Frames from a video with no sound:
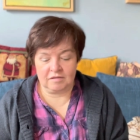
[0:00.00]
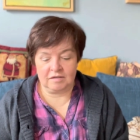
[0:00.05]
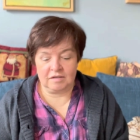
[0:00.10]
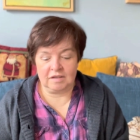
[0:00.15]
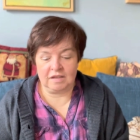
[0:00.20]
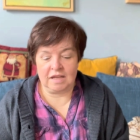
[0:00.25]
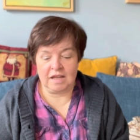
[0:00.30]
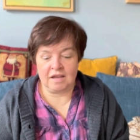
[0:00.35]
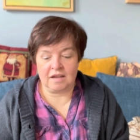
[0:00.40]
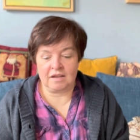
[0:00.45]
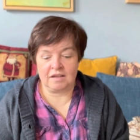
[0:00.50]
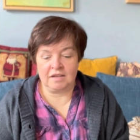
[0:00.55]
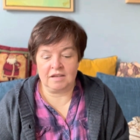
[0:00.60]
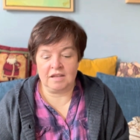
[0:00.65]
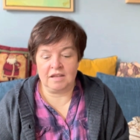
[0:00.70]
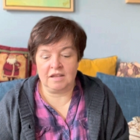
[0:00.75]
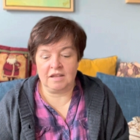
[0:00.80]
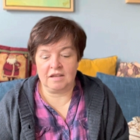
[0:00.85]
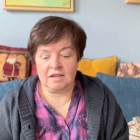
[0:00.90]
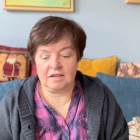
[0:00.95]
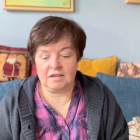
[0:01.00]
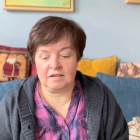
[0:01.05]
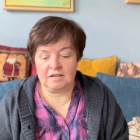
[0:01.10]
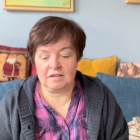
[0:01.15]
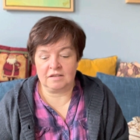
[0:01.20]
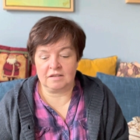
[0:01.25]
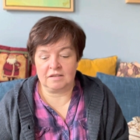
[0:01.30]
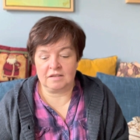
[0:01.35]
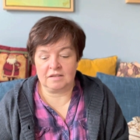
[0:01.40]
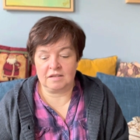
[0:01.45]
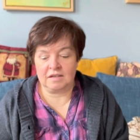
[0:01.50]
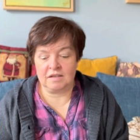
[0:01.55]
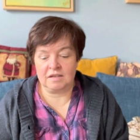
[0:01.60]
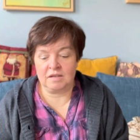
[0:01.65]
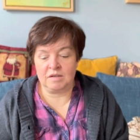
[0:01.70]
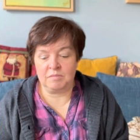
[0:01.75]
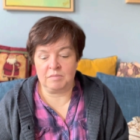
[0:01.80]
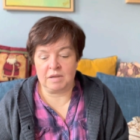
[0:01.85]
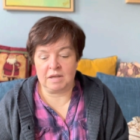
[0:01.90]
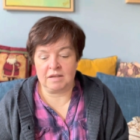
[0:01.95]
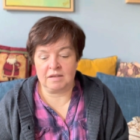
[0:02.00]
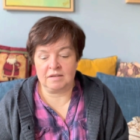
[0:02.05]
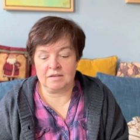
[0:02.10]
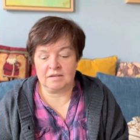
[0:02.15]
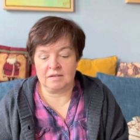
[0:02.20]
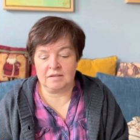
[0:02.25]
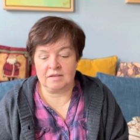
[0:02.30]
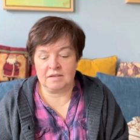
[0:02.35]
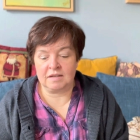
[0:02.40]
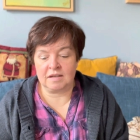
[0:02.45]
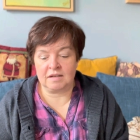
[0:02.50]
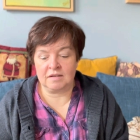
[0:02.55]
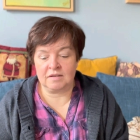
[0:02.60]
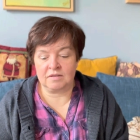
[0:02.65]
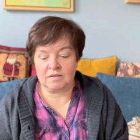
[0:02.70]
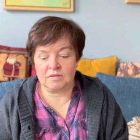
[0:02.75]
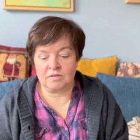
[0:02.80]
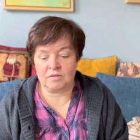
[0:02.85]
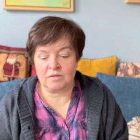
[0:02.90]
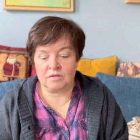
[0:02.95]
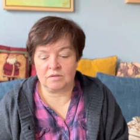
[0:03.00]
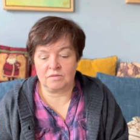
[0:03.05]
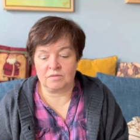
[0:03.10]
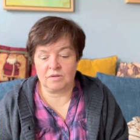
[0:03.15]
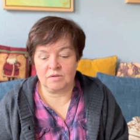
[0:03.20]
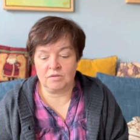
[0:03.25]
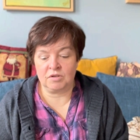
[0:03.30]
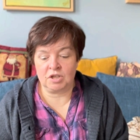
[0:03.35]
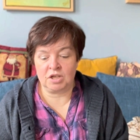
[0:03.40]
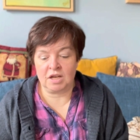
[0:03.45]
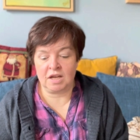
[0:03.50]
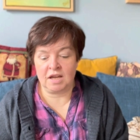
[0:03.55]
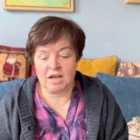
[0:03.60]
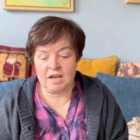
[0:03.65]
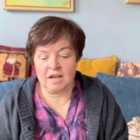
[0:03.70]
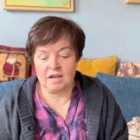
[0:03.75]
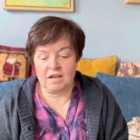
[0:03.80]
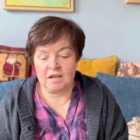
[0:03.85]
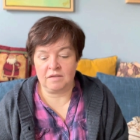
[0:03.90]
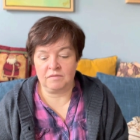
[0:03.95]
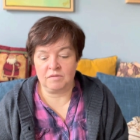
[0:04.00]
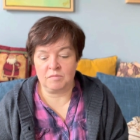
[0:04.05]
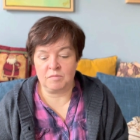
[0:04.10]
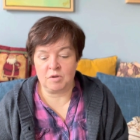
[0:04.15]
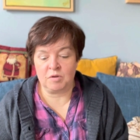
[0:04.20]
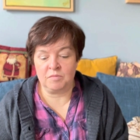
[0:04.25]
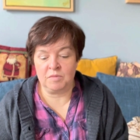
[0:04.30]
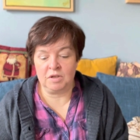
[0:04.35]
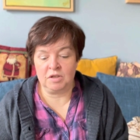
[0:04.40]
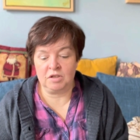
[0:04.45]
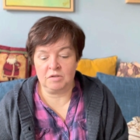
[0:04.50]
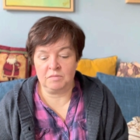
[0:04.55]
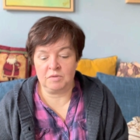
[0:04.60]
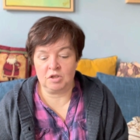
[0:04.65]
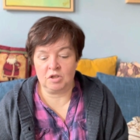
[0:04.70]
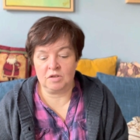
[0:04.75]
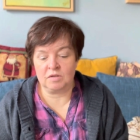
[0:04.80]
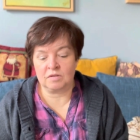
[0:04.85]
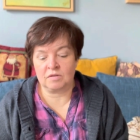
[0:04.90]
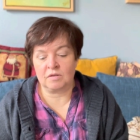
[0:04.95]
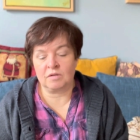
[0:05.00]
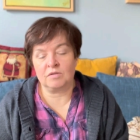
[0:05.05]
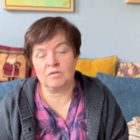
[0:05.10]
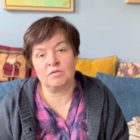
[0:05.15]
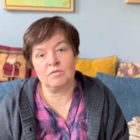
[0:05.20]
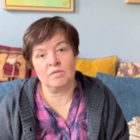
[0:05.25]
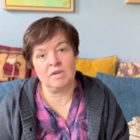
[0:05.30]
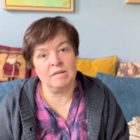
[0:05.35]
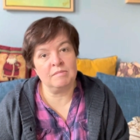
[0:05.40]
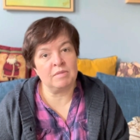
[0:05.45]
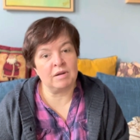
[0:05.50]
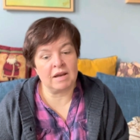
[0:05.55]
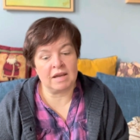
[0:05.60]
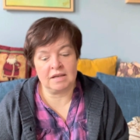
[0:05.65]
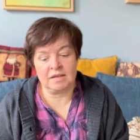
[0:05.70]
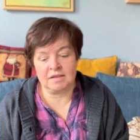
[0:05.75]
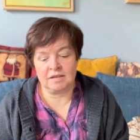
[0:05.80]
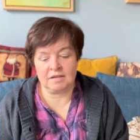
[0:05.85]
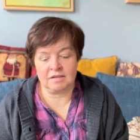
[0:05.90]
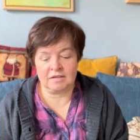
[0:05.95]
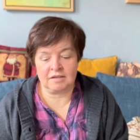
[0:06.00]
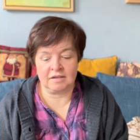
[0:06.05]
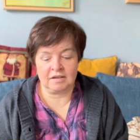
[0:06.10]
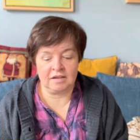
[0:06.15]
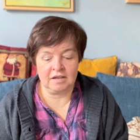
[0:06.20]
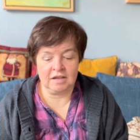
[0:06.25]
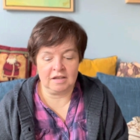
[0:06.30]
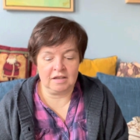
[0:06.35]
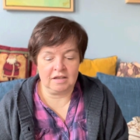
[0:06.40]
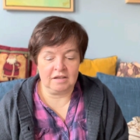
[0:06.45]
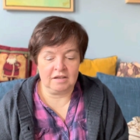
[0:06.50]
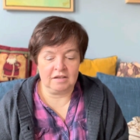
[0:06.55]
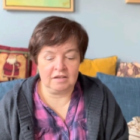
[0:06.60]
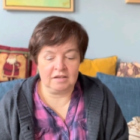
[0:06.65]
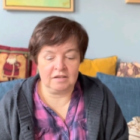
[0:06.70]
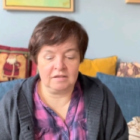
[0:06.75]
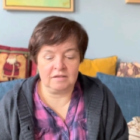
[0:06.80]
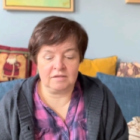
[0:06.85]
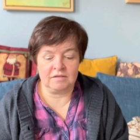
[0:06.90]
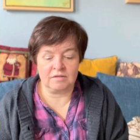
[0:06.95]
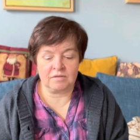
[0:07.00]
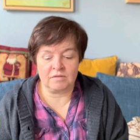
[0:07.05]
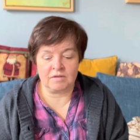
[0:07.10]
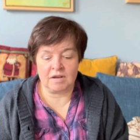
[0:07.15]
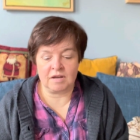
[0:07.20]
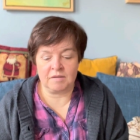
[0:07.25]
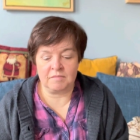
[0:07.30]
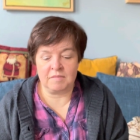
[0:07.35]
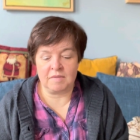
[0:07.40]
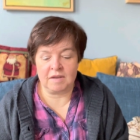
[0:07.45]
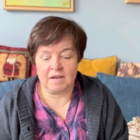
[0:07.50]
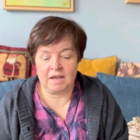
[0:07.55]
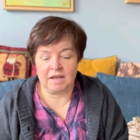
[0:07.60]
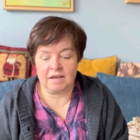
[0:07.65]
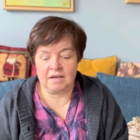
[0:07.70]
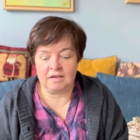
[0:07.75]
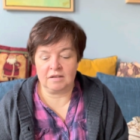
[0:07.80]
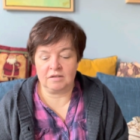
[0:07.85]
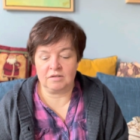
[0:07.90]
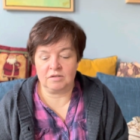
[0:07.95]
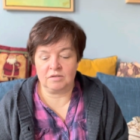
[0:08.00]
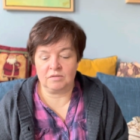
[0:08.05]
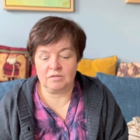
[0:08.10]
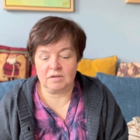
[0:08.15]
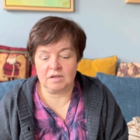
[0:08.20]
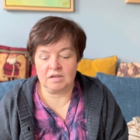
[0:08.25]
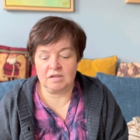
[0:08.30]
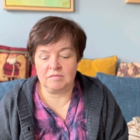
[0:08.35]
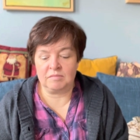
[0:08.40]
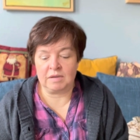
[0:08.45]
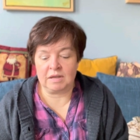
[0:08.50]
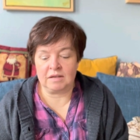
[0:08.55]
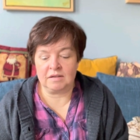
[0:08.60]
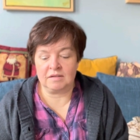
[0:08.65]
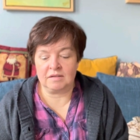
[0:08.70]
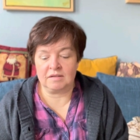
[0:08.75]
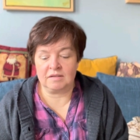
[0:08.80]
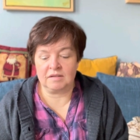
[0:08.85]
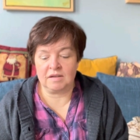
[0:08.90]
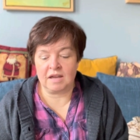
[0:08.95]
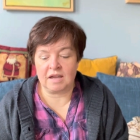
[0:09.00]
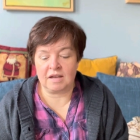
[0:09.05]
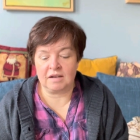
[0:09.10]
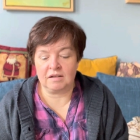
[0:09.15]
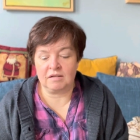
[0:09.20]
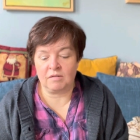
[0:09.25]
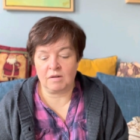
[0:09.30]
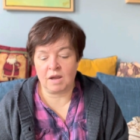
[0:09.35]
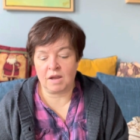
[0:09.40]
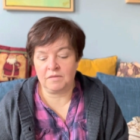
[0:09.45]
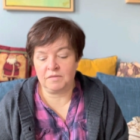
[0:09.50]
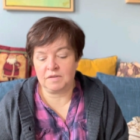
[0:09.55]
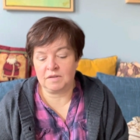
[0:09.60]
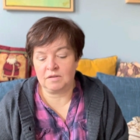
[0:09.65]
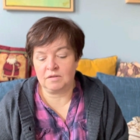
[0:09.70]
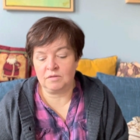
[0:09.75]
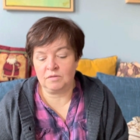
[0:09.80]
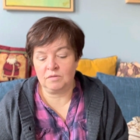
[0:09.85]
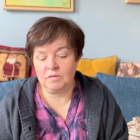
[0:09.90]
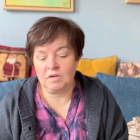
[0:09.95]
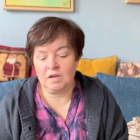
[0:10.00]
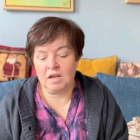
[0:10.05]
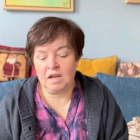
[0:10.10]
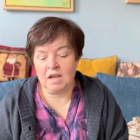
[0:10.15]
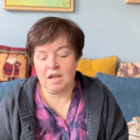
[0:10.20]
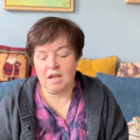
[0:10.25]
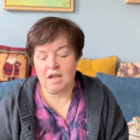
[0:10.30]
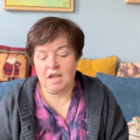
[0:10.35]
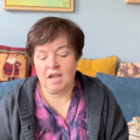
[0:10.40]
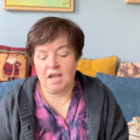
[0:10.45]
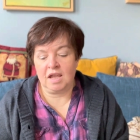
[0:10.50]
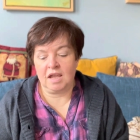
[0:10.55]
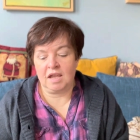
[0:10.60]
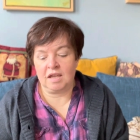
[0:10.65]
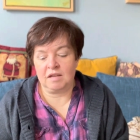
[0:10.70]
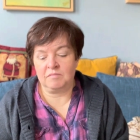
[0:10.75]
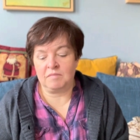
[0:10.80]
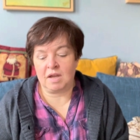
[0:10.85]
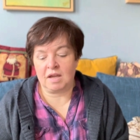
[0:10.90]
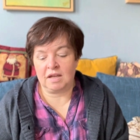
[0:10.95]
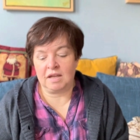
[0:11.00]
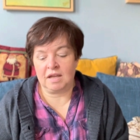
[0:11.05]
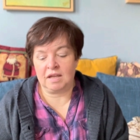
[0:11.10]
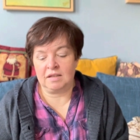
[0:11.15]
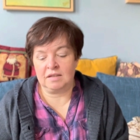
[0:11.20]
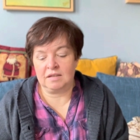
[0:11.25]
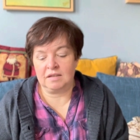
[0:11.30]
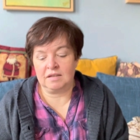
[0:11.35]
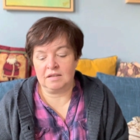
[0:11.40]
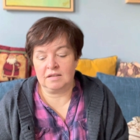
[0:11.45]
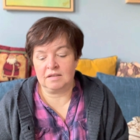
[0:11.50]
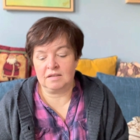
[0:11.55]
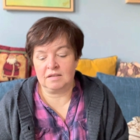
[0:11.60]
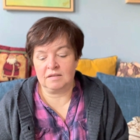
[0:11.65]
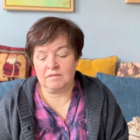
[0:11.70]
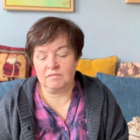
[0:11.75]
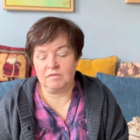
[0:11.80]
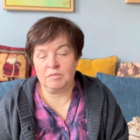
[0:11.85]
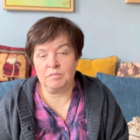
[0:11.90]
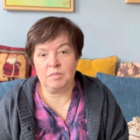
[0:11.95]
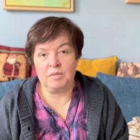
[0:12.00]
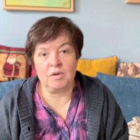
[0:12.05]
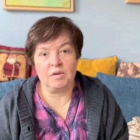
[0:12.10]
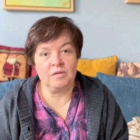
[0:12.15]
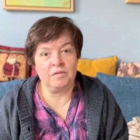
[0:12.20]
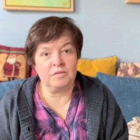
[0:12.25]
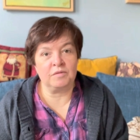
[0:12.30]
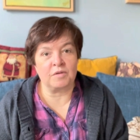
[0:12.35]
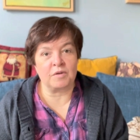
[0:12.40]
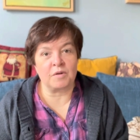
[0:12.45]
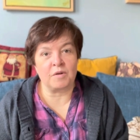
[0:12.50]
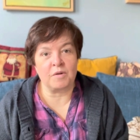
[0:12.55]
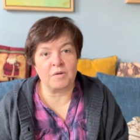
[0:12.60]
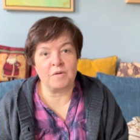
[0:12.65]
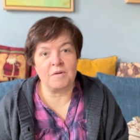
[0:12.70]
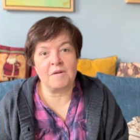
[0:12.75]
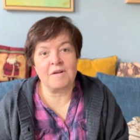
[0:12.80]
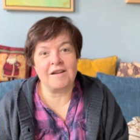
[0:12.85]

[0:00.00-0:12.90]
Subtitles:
Liani is independence_crochet at the moment. She's going to rebrand her Instagram handle to Independence Yarn Craft soon. And Mariette is the Bofro.